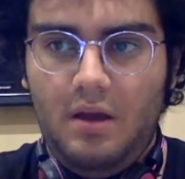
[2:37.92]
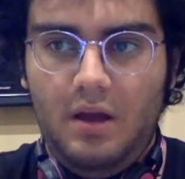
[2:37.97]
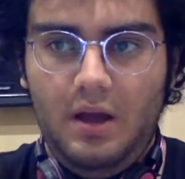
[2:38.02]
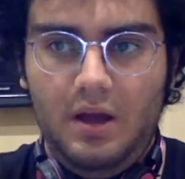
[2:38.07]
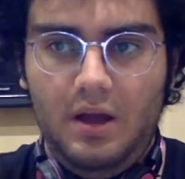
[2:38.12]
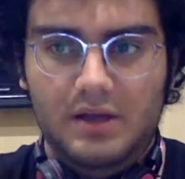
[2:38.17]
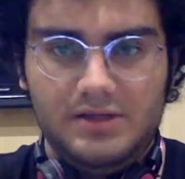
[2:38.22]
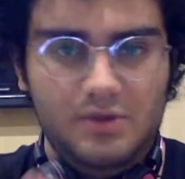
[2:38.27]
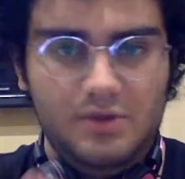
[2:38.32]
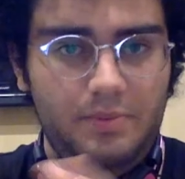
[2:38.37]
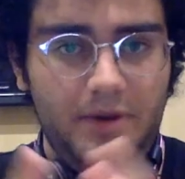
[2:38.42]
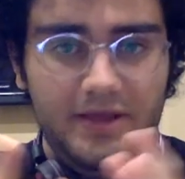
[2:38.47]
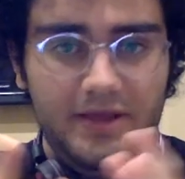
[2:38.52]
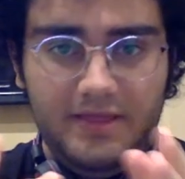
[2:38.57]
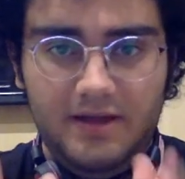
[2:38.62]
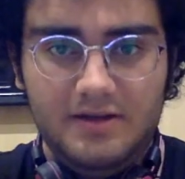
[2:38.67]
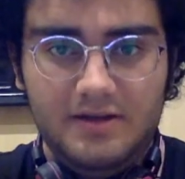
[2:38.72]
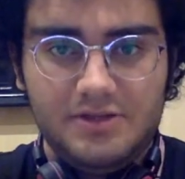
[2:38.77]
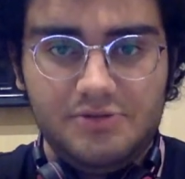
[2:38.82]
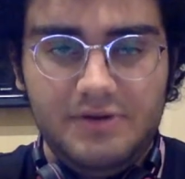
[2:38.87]
so
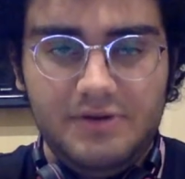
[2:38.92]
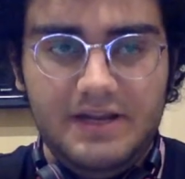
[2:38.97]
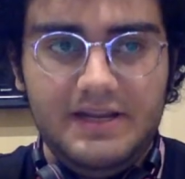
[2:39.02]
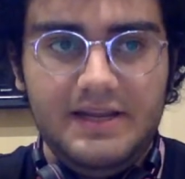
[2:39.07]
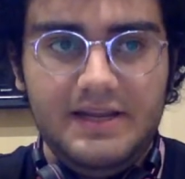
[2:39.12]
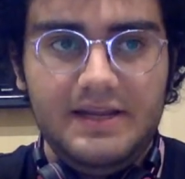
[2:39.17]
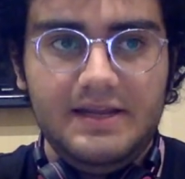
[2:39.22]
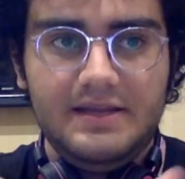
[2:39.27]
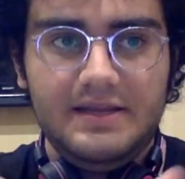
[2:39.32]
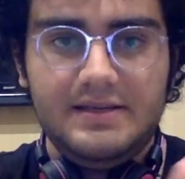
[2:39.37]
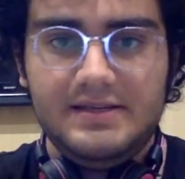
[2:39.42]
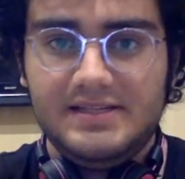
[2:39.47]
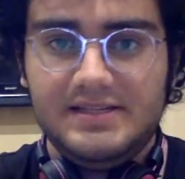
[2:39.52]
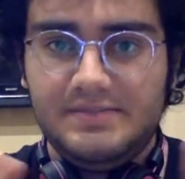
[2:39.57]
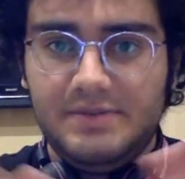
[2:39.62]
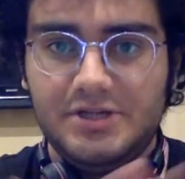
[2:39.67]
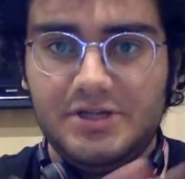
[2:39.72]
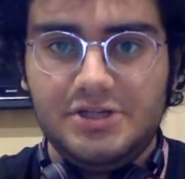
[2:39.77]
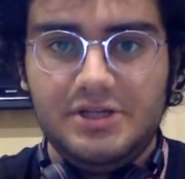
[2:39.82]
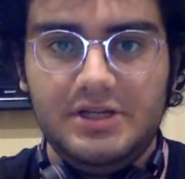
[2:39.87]
Python is trending,
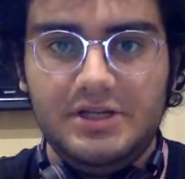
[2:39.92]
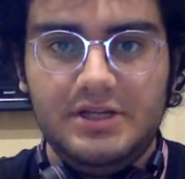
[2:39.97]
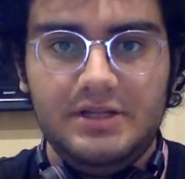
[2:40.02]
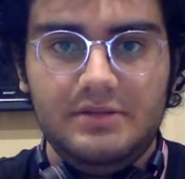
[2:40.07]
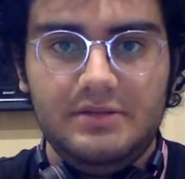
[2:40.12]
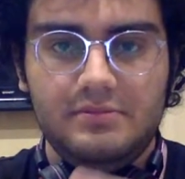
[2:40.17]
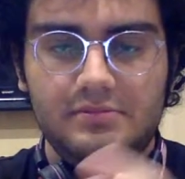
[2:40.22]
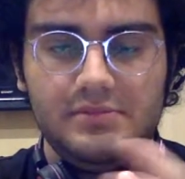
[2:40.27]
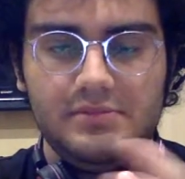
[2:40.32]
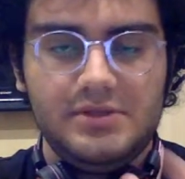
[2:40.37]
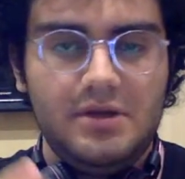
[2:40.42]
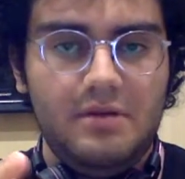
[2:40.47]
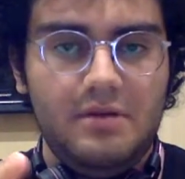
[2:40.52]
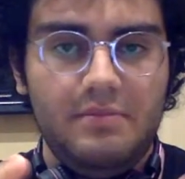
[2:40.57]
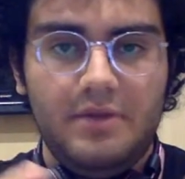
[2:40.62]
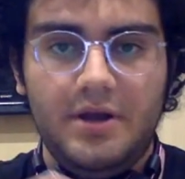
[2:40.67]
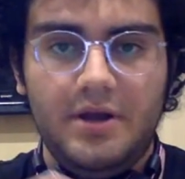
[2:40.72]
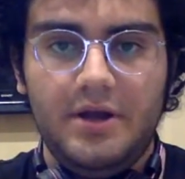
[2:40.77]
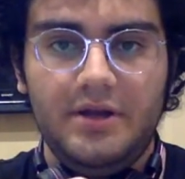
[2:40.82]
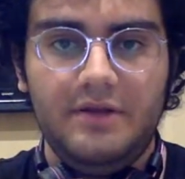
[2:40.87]
especially in some
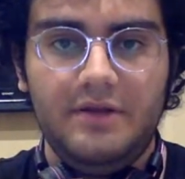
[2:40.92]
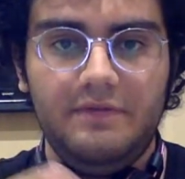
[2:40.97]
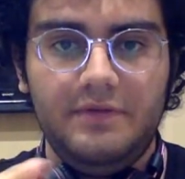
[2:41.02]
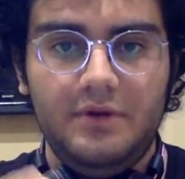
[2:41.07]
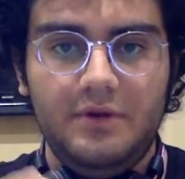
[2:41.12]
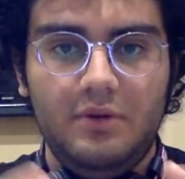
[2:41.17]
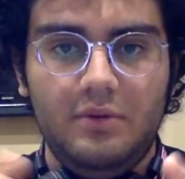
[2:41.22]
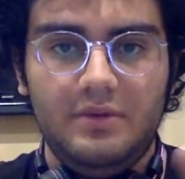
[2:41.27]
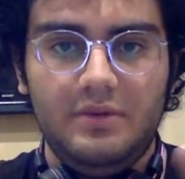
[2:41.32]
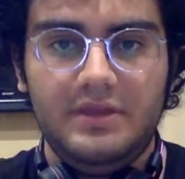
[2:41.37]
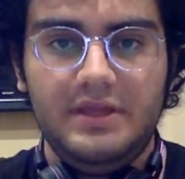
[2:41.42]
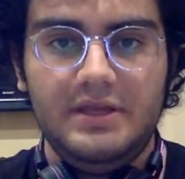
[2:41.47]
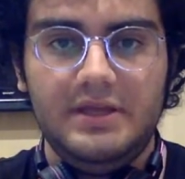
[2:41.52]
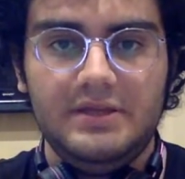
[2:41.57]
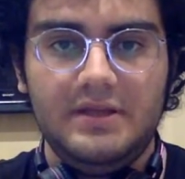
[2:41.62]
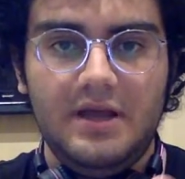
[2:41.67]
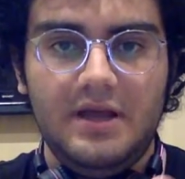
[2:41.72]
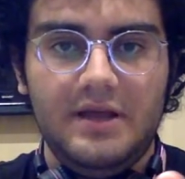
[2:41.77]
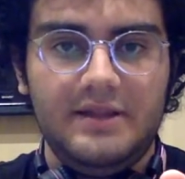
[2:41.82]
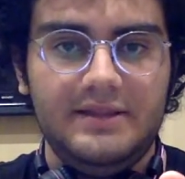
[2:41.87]
kind of thing
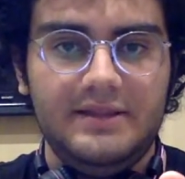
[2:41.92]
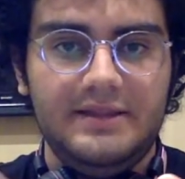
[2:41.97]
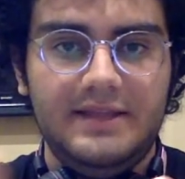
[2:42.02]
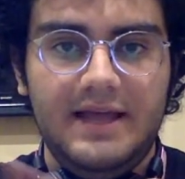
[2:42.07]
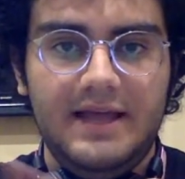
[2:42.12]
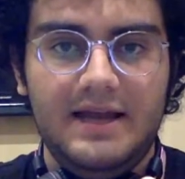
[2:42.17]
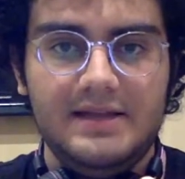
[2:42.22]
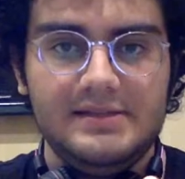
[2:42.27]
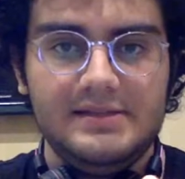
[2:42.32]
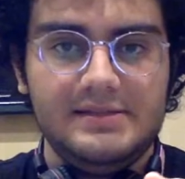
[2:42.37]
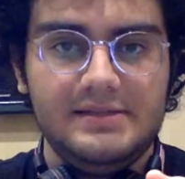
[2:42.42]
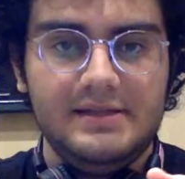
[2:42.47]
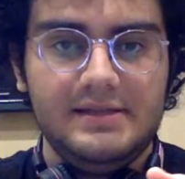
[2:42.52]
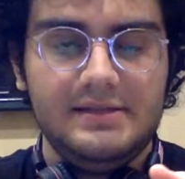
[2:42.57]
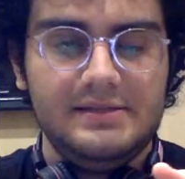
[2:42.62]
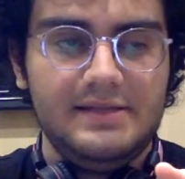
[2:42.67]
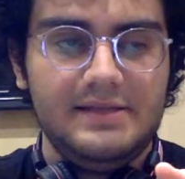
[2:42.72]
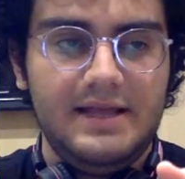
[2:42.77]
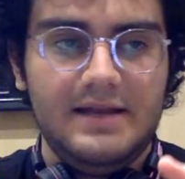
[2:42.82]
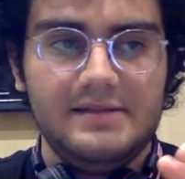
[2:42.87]
like
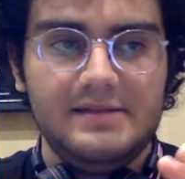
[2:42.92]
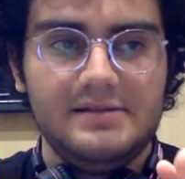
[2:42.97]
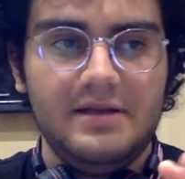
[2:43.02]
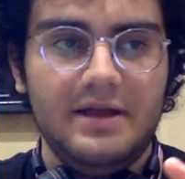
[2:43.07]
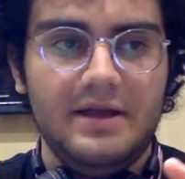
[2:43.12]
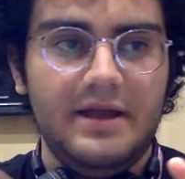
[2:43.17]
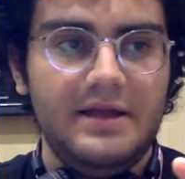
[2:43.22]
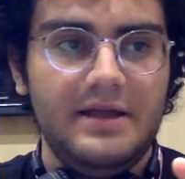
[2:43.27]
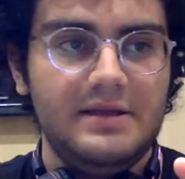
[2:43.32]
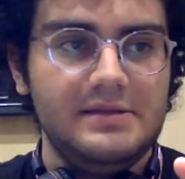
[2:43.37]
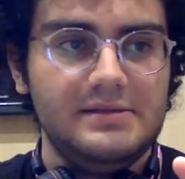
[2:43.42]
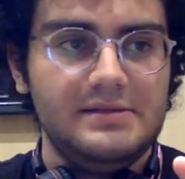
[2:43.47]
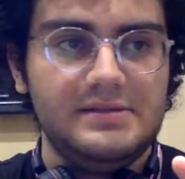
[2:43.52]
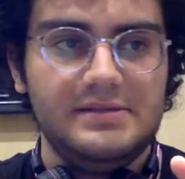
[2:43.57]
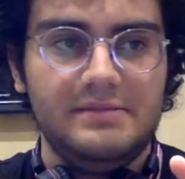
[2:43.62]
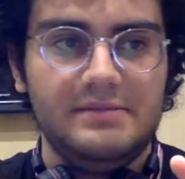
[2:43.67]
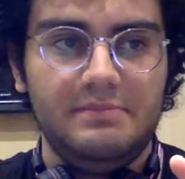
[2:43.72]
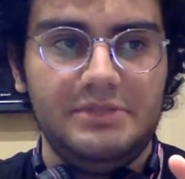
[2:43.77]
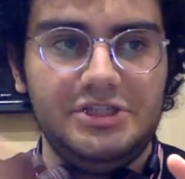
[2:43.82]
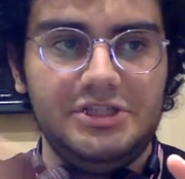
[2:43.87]
data science,
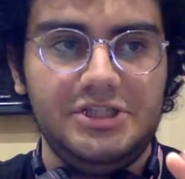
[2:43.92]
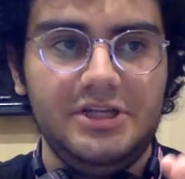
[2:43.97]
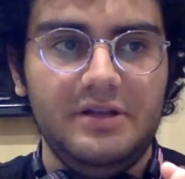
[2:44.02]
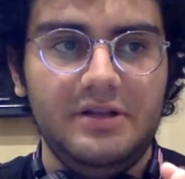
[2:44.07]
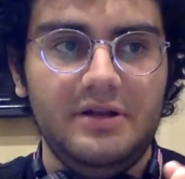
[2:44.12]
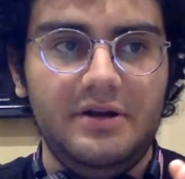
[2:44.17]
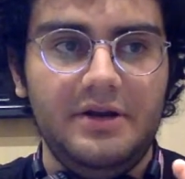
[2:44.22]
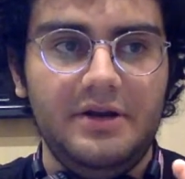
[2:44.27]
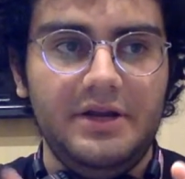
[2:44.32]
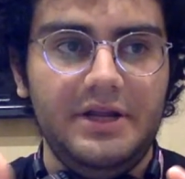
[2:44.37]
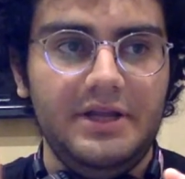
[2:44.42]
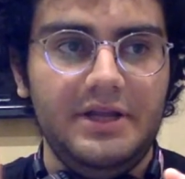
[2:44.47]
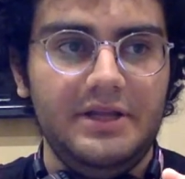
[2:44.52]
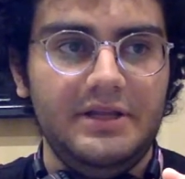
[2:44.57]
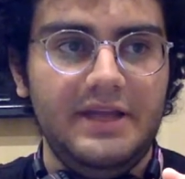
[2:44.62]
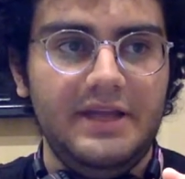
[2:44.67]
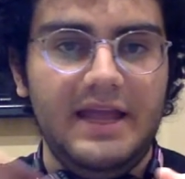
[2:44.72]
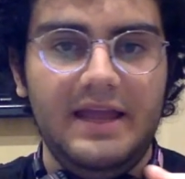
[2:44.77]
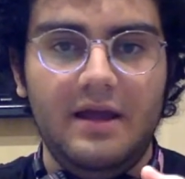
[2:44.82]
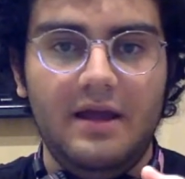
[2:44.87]
machine learning,
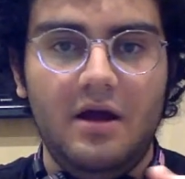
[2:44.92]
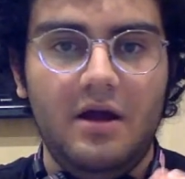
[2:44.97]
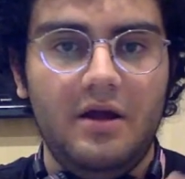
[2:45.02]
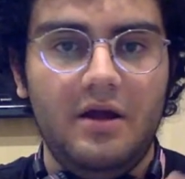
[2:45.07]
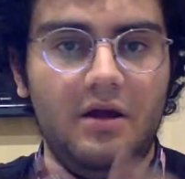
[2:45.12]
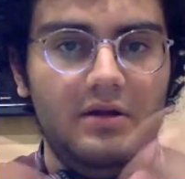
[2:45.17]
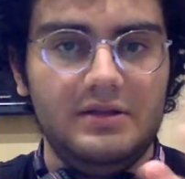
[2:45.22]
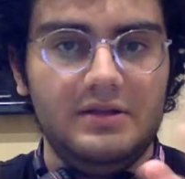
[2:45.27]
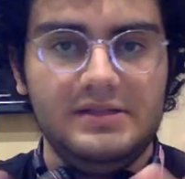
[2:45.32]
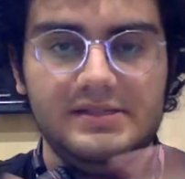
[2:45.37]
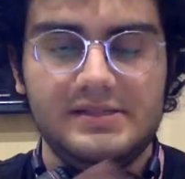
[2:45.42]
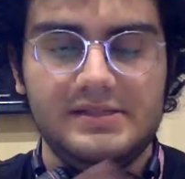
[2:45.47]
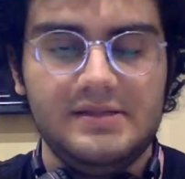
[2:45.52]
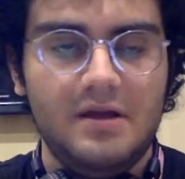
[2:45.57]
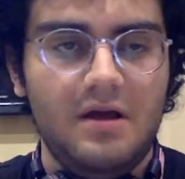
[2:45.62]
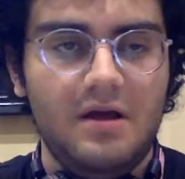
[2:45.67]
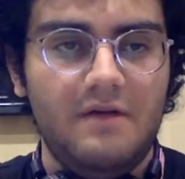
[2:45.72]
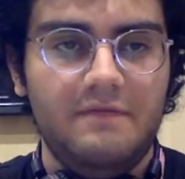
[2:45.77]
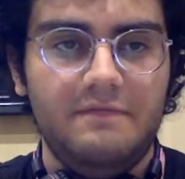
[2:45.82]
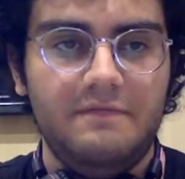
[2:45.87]
AI, all these
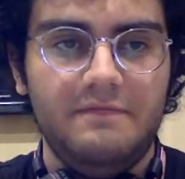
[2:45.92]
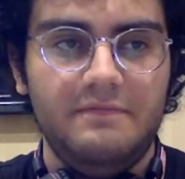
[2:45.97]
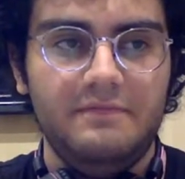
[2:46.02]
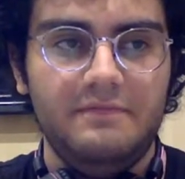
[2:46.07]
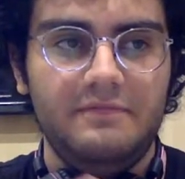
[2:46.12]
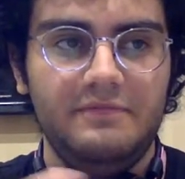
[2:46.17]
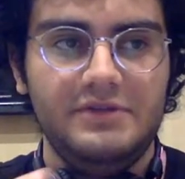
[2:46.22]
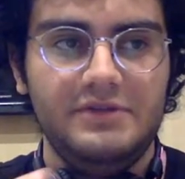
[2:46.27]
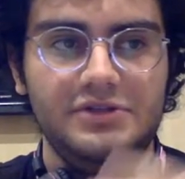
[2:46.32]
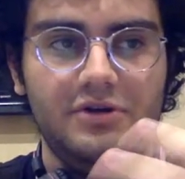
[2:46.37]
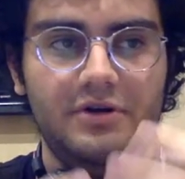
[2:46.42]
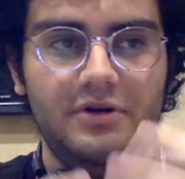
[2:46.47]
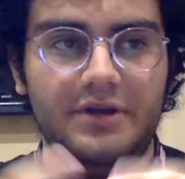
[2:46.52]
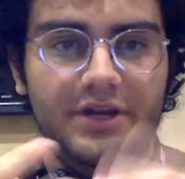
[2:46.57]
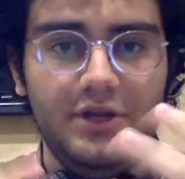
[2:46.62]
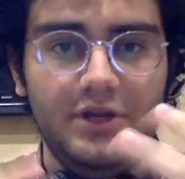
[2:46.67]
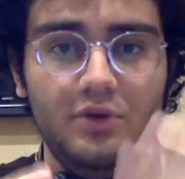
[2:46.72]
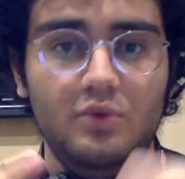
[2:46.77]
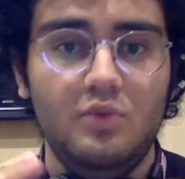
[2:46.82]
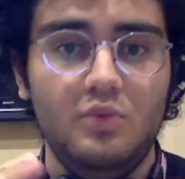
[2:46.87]
stuff which are
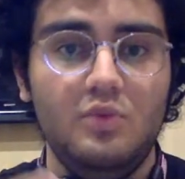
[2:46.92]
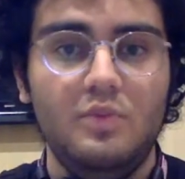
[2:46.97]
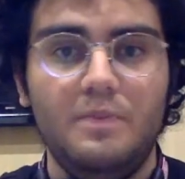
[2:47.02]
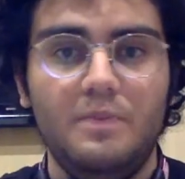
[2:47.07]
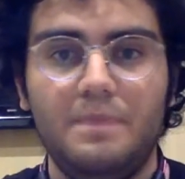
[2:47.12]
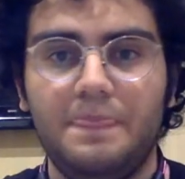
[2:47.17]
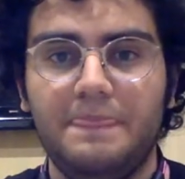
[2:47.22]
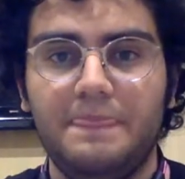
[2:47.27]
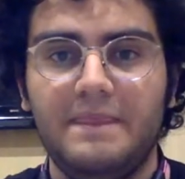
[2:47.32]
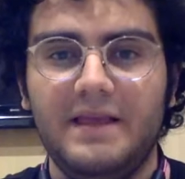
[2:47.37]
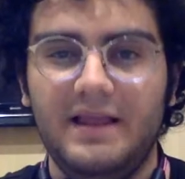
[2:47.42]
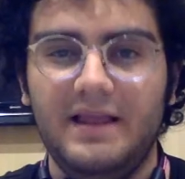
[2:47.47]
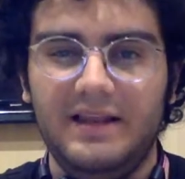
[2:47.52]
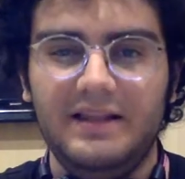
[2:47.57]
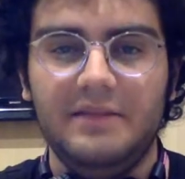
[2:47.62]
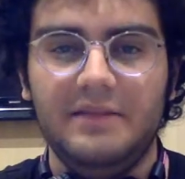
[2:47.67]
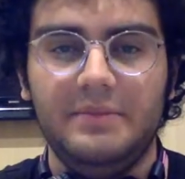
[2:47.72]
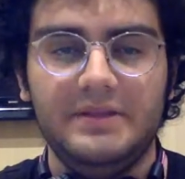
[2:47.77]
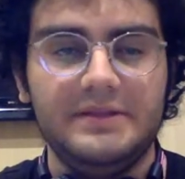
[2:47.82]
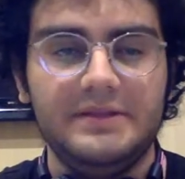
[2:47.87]
new a
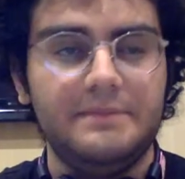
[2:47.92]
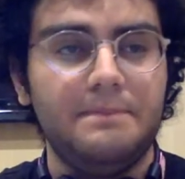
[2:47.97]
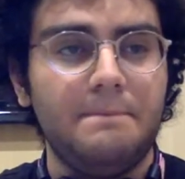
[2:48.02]
little bit.